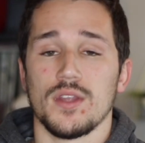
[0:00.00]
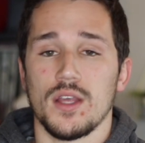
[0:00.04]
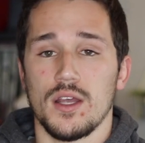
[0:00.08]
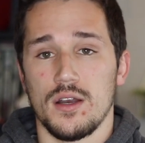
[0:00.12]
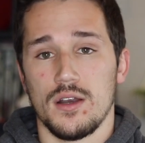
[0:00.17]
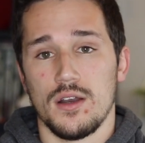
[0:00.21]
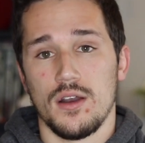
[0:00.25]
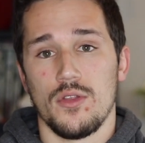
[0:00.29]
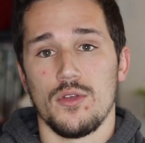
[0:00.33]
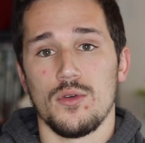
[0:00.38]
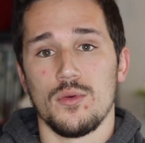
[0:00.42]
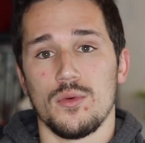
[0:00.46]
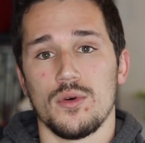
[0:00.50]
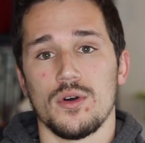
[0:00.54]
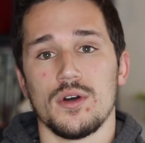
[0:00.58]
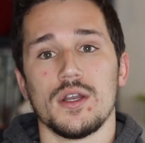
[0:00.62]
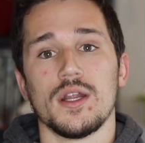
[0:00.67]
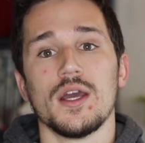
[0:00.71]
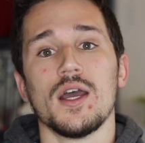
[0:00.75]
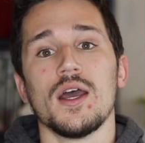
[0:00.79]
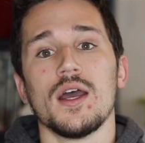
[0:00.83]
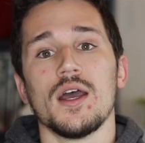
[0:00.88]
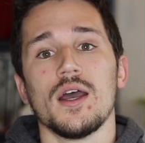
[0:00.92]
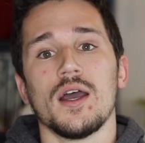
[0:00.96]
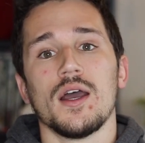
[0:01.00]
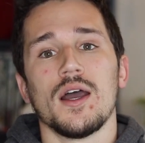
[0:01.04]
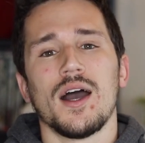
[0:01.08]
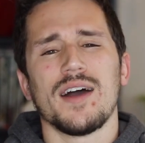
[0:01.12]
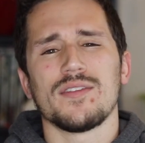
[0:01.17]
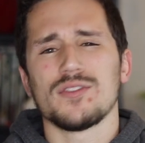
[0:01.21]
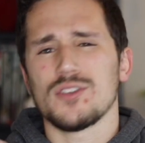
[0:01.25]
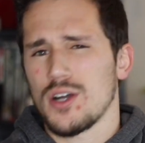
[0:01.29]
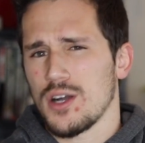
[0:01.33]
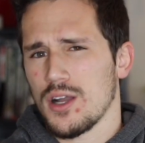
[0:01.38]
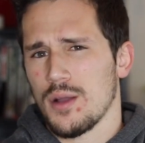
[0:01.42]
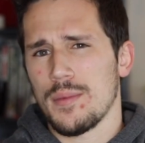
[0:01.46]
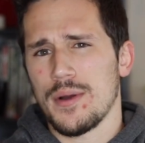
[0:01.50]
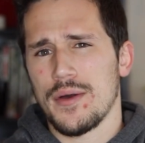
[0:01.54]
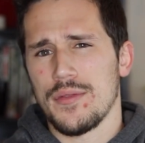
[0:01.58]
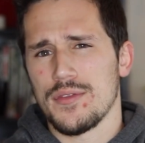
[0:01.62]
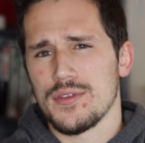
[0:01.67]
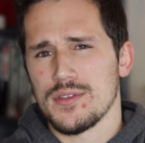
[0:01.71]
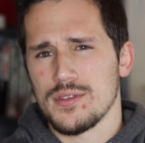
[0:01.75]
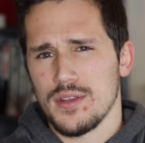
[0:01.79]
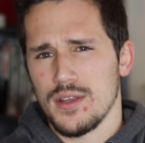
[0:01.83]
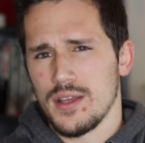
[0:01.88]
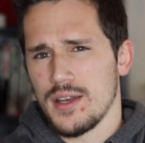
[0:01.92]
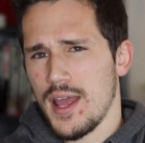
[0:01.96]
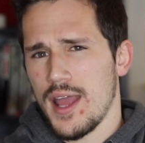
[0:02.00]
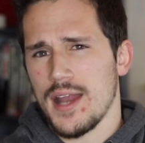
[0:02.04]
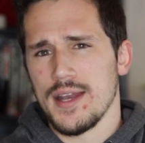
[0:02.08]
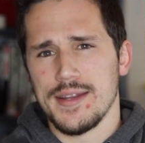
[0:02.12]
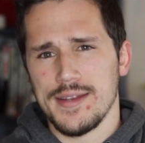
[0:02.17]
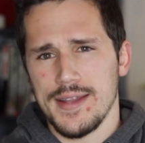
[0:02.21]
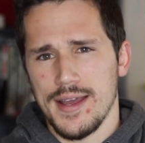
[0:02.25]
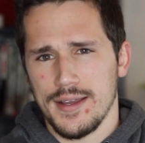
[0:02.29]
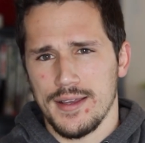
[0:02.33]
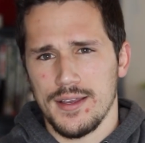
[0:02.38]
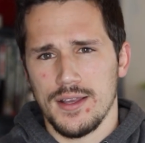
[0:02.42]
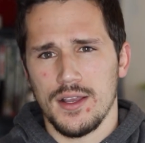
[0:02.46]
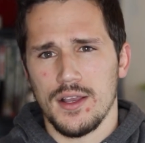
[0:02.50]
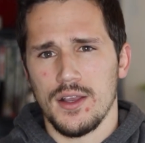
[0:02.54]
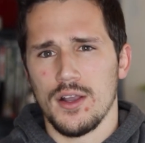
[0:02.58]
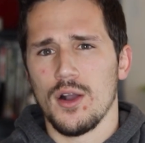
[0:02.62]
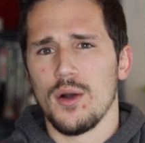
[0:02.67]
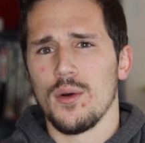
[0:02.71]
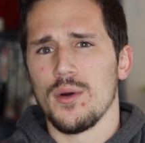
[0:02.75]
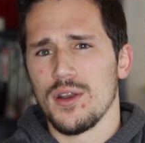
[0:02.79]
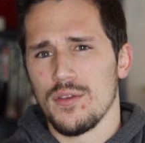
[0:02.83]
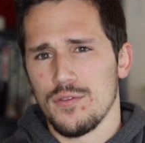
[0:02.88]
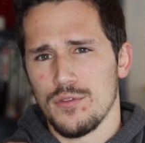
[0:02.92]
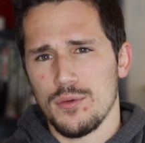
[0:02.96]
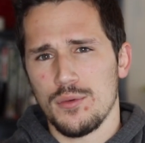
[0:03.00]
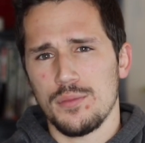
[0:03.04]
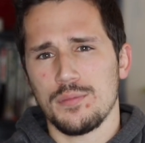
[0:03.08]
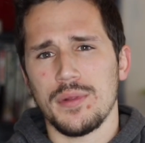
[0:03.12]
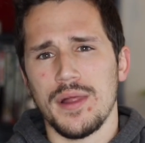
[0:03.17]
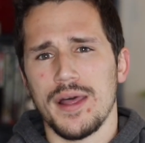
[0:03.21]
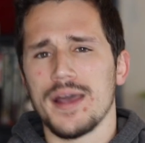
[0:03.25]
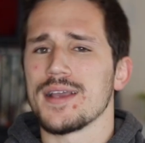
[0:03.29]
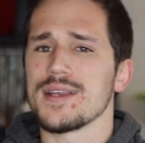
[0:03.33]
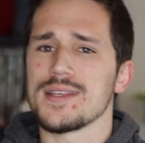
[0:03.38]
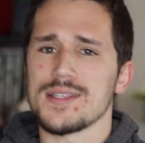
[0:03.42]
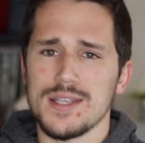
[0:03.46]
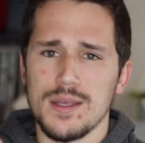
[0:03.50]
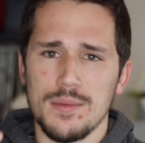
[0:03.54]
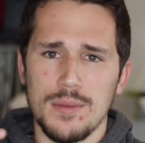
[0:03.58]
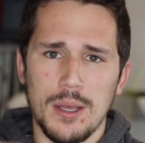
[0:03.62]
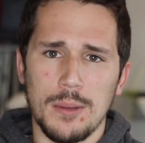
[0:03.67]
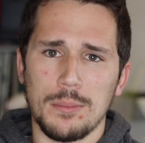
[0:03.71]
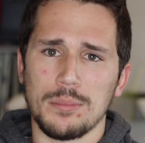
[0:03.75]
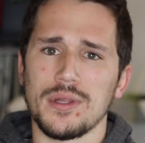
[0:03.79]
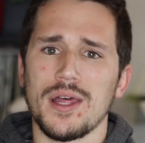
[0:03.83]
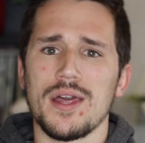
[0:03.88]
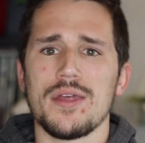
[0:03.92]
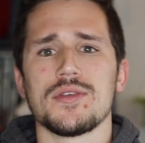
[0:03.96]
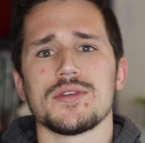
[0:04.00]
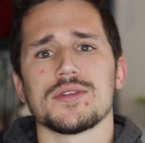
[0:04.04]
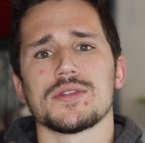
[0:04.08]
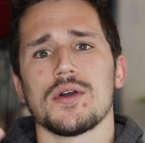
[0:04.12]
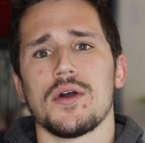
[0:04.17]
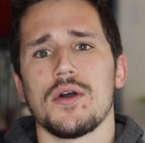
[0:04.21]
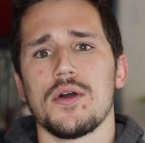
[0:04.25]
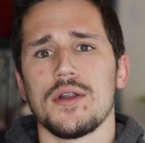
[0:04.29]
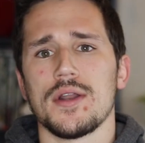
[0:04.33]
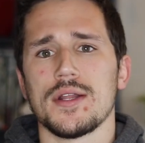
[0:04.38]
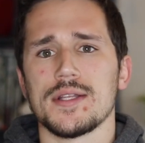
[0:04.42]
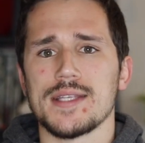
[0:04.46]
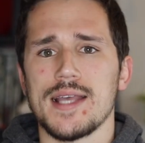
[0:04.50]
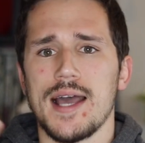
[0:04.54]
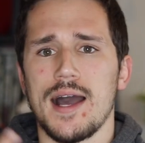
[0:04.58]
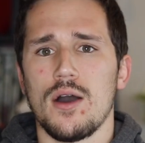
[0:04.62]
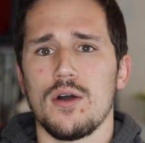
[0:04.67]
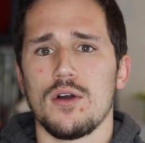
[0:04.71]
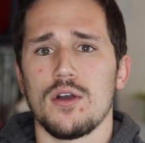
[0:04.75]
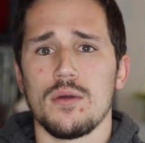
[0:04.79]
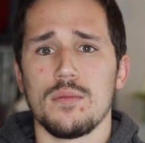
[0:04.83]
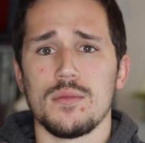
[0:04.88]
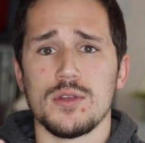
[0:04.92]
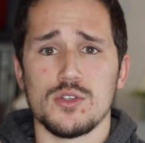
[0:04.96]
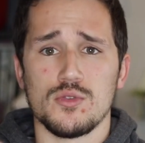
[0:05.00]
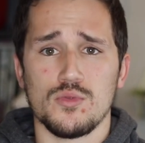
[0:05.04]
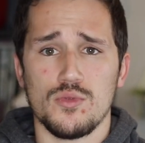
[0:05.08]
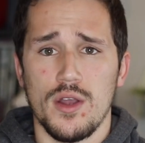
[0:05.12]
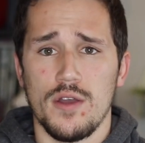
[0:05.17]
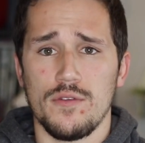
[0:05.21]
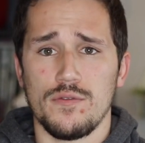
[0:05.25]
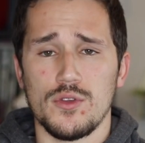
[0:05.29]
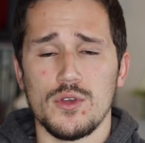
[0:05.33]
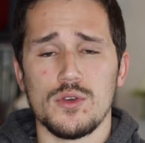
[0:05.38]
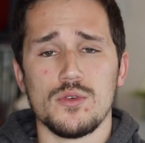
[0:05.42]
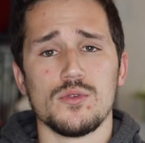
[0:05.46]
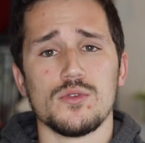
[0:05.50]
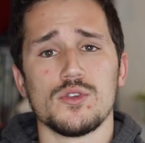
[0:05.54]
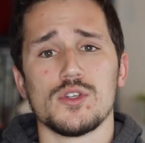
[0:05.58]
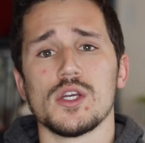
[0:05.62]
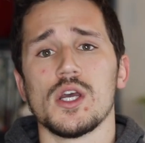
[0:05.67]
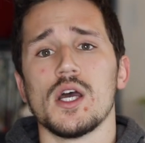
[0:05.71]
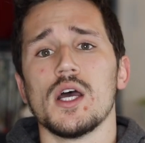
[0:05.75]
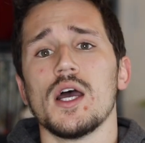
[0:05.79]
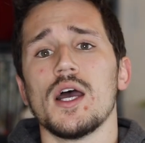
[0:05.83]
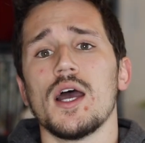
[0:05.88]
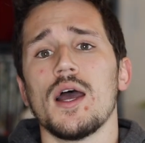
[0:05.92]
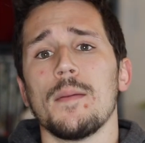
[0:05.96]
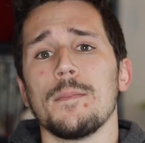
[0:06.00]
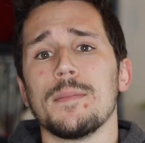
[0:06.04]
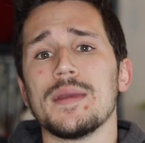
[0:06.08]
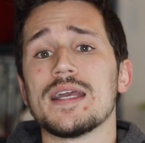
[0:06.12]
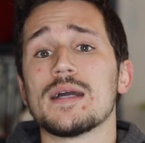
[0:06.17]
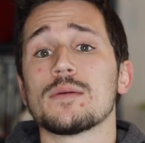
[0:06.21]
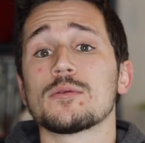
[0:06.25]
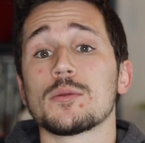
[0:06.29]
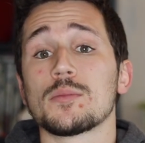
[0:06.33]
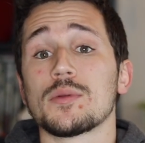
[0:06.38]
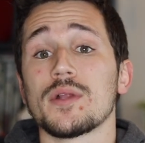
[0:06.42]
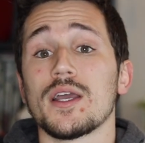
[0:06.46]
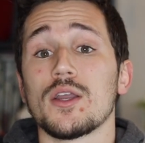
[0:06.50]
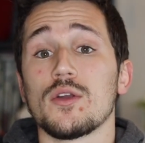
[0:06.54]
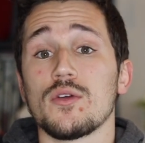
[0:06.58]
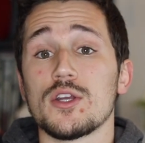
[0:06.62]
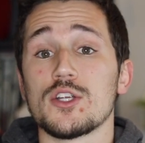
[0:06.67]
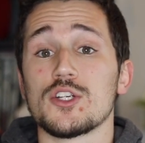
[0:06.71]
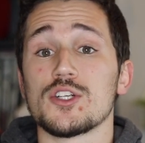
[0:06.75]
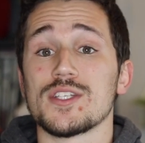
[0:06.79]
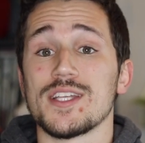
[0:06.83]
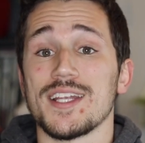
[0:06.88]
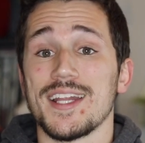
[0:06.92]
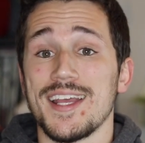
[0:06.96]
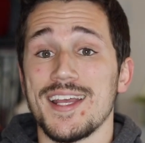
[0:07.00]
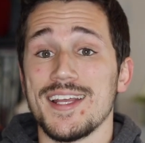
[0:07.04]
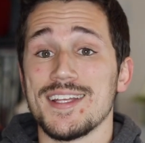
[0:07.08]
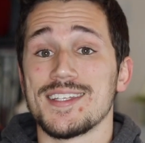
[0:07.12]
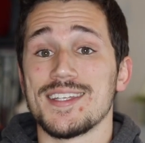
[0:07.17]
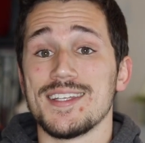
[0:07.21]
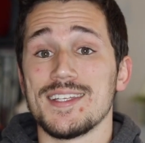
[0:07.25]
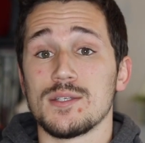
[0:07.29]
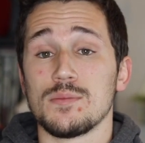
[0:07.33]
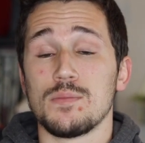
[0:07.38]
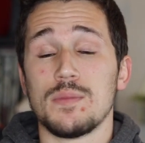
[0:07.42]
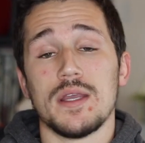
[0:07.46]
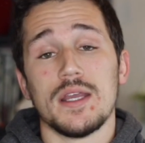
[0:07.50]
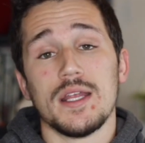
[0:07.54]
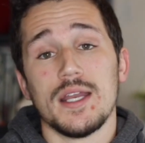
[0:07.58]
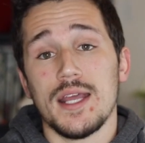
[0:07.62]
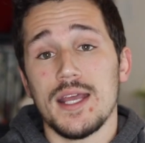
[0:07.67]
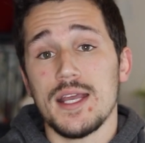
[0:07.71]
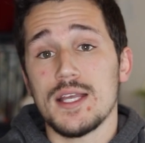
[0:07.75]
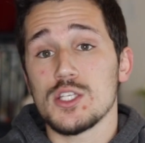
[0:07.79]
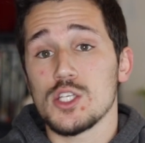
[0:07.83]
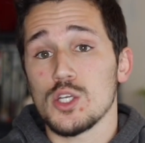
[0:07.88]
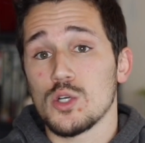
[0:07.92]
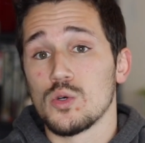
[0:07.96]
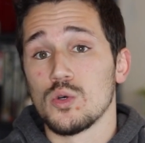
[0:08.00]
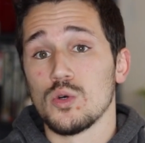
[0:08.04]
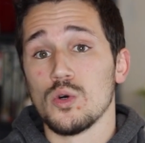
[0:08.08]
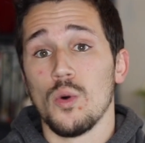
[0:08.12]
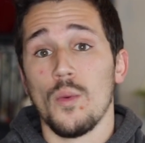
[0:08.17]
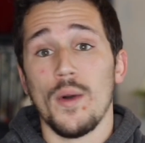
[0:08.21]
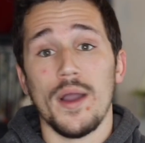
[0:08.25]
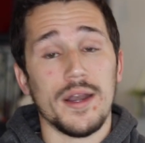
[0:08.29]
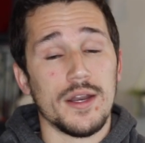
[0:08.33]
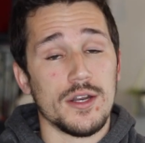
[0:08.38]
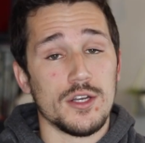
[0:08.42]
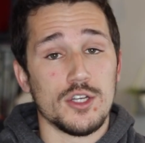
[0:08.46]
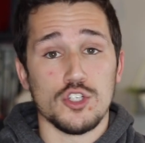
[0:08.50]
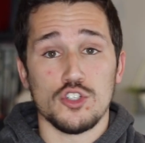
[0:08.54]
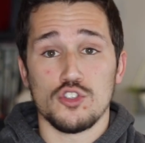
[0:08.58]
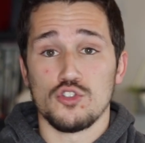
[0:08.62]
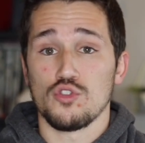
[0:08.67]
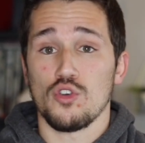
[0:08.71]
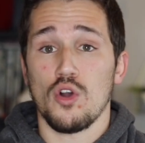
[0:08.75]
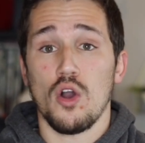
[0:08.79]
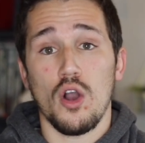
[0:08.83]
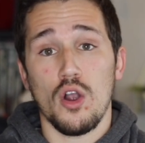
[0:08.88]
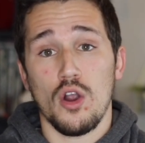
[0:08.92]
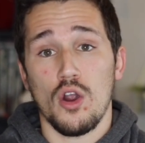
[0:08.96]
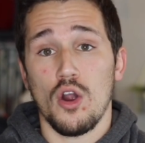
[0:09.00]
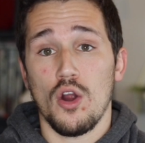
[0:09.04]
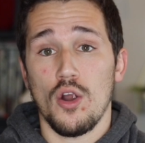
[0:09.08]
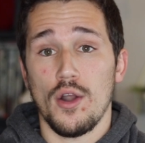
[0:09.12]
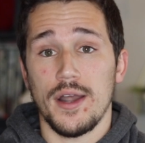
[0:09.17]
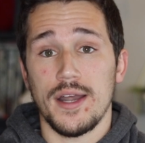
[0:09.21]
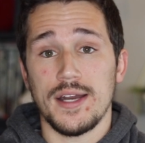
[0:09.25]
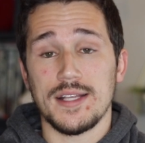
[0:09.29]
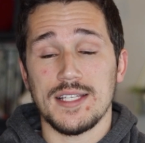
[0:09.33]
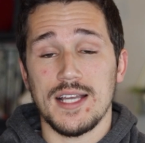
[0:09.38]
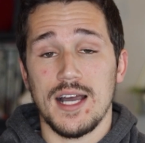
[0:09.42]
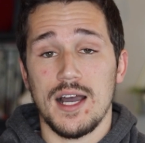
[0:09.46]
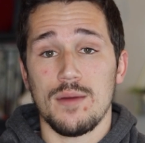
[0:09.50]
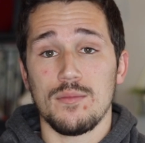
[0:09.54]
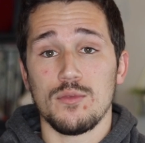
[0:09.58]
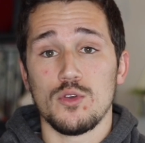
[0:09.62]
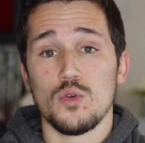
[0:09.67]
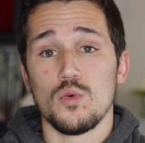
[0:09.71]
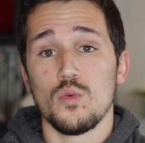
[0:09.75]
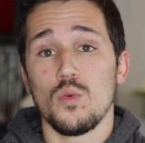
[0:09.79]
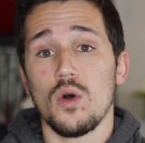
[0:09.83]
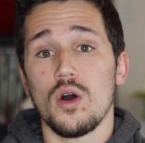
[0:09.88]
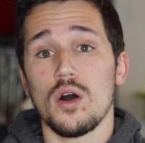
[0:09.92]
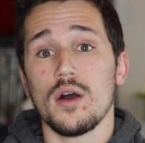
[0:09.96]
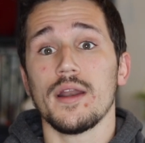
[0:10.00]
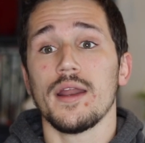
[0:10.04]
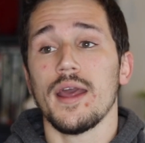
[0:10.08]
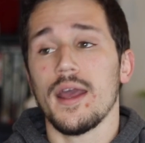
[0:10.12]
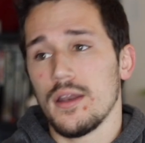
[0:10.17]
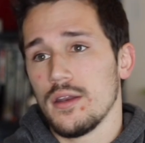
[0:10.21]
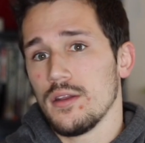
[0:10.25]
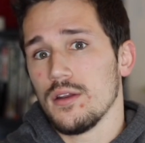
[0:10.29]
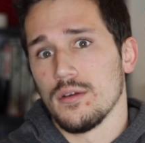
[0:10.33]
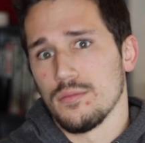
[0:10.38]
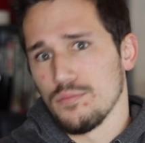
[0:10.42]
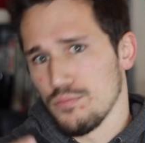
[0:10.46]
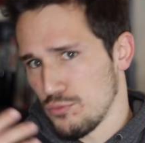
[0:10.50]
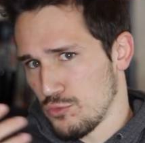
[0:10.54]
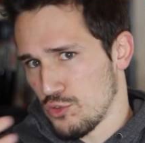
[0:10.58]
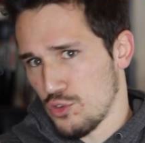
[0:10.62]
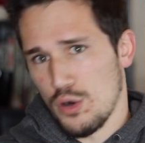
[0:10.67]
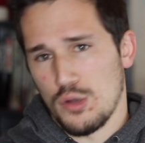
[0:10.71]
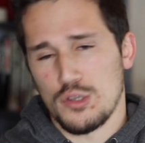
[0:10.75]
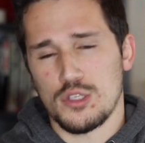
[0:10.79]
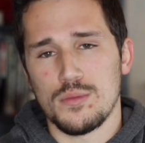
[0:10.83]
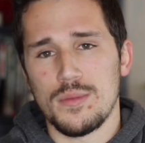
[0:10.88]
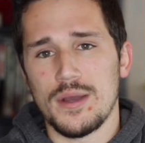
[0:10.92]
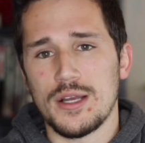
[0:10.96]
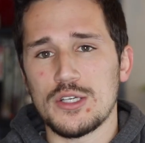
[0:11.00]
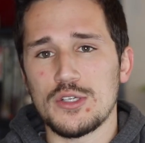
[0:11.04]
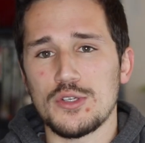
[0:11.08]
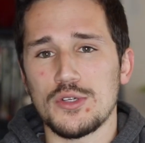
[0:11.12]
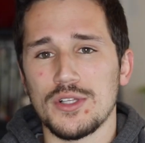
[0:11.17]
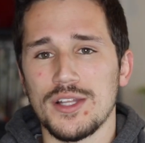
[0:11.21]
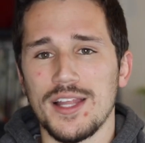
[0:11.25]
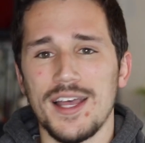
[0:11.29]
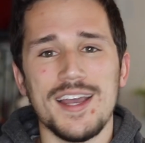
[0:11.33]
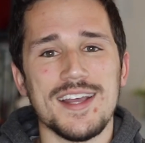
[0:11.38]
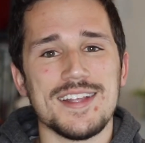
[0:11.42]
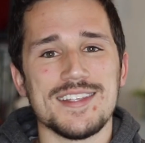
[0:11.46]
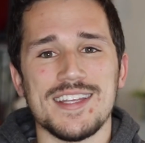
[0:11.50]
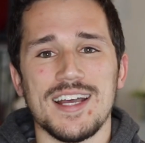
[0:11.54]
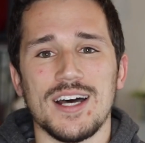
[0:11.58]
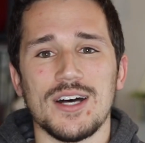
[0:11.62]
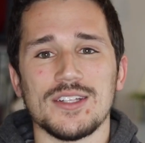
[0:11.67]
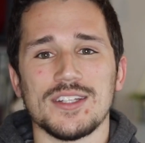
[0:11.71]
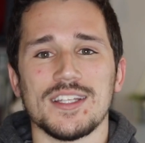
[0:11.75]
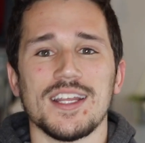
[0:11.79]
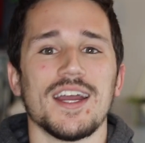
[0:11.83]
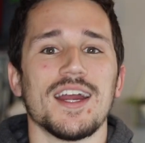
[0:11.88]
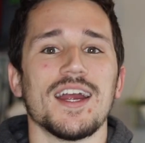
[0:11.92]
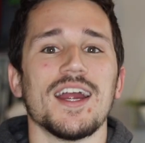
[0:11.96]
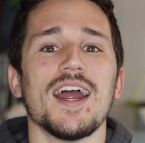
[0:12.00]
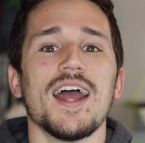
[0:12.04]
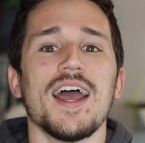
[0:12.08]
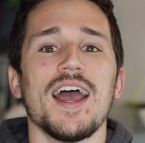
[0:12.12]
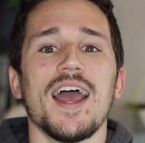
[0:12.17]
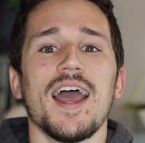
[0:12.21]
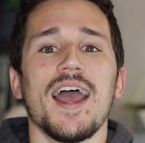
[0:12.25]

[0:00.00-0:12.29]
And another one, I talk about this in any deck and can go in. If you're playing Simic, play this card. It's Alchemist Refuge being able to play creatures at instant speed is a cool way to just draw a card anytime you want and, you know, throw some extra lands out there.